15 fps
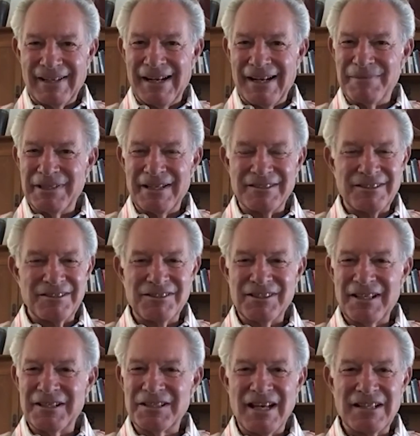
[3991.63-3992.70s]
I mean, as
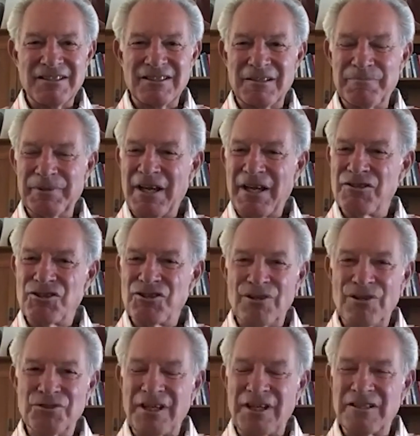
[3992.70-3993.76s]
I said, it's not something
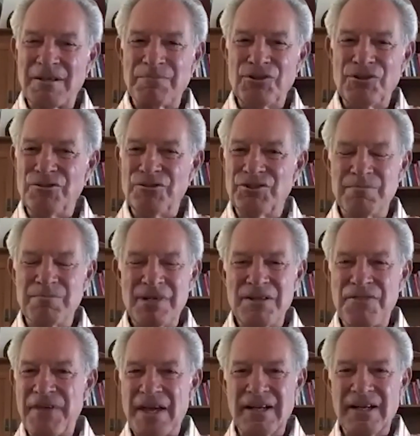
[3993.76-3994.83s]
I chose. It ended up
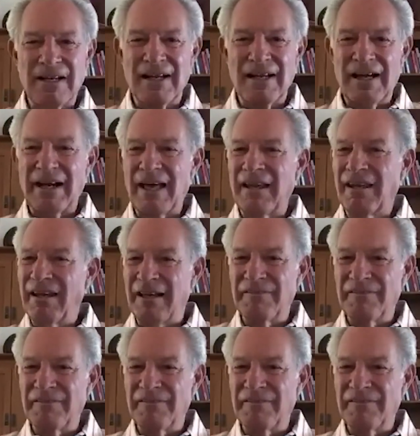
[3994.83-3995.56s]
choosing me. Thank God.